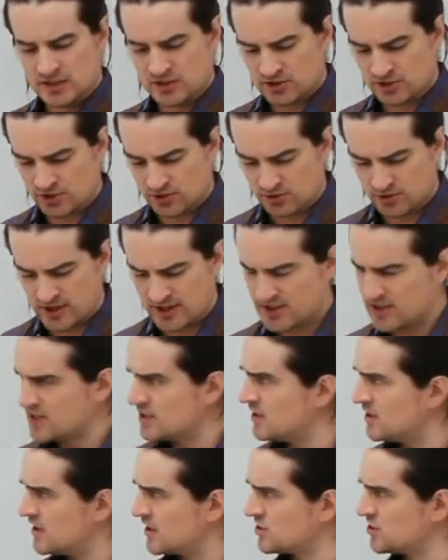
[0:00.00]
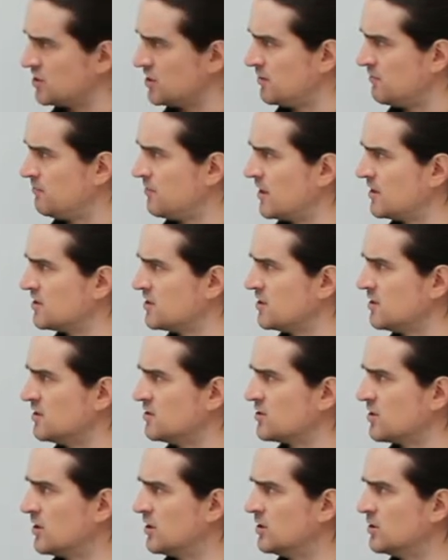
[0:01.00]
So I think he actually invented
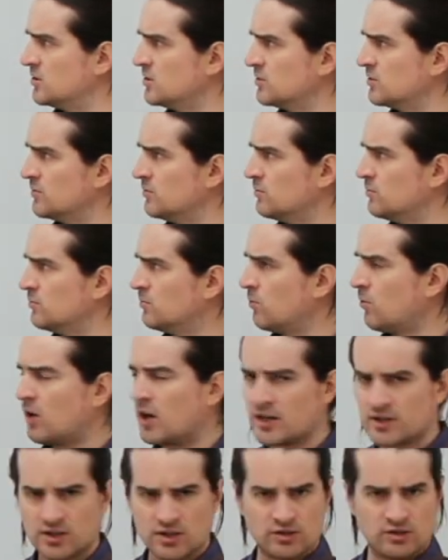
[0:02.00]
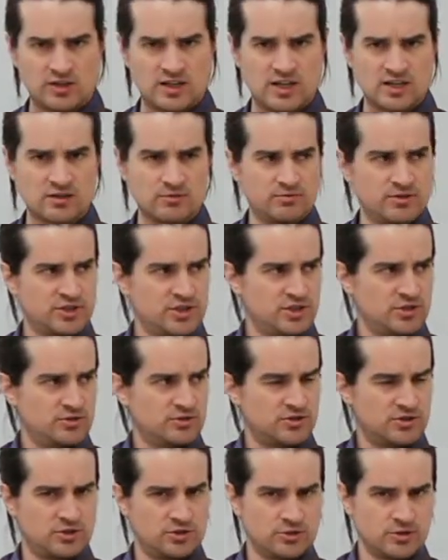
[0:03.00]
his own water clock, which
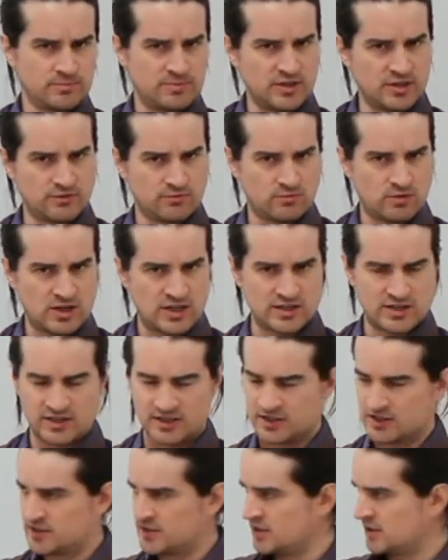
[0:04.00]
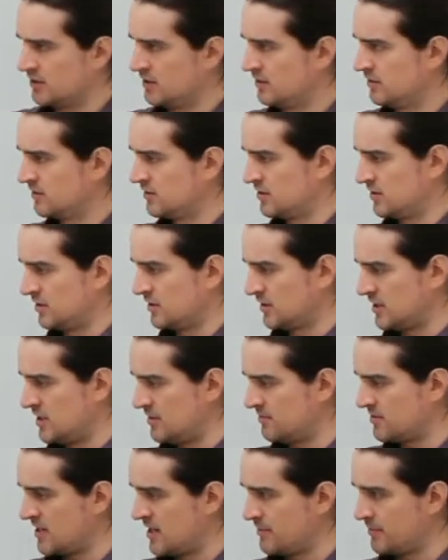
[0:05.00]
used the dripping of water to tell to
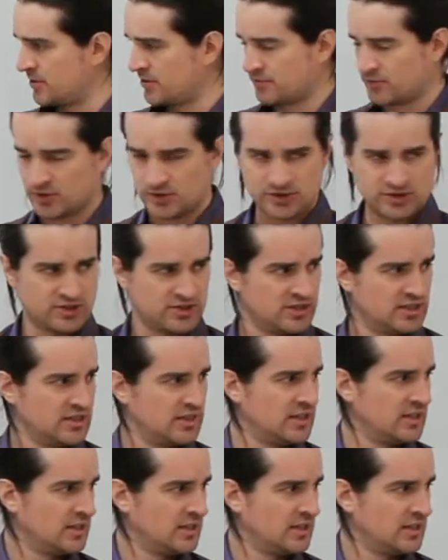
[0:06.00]
keep time intervals.